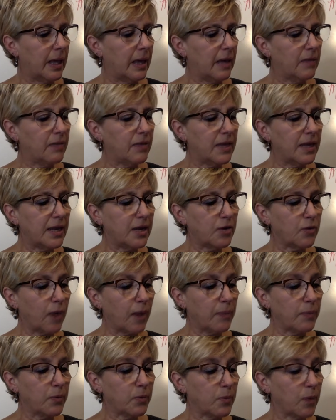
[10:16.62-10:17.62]
Then he
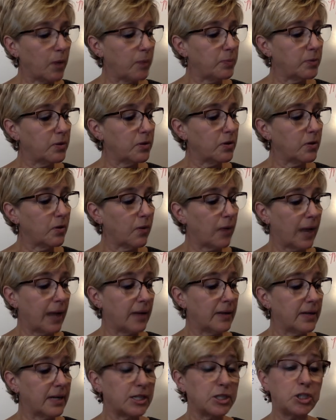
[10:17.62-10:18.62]
dropped the rope to the
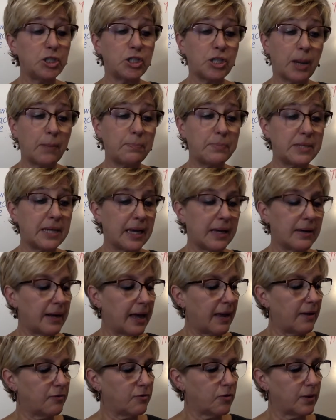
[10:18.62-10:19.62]
ground and jumped down
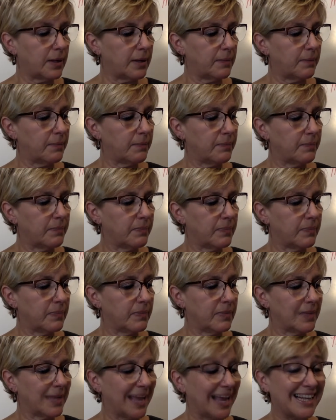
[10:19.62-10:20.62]
after it.
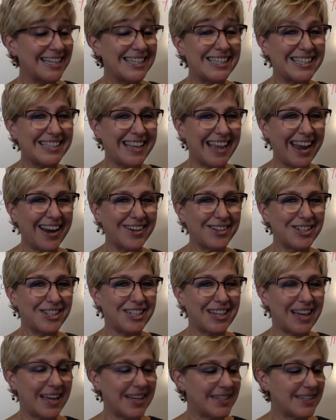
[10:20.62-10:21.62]
"Scared
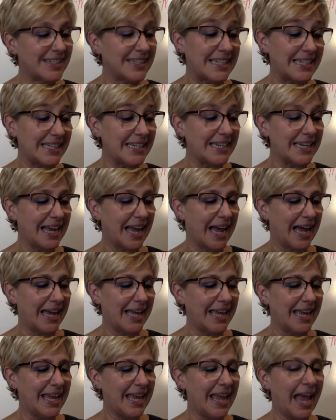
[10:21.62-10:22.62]
ya, didn't I?"
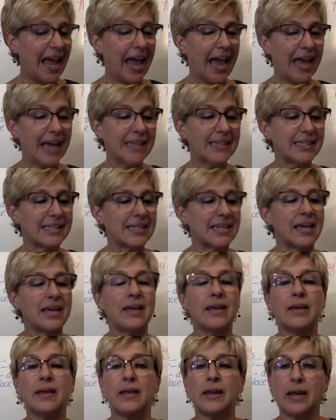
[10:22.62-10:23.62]
he asked.
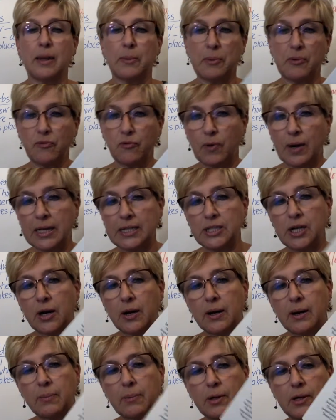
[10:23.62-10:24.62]
And before I
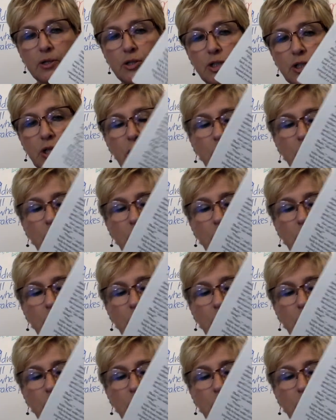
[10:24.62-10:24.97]
turn, I'm going to show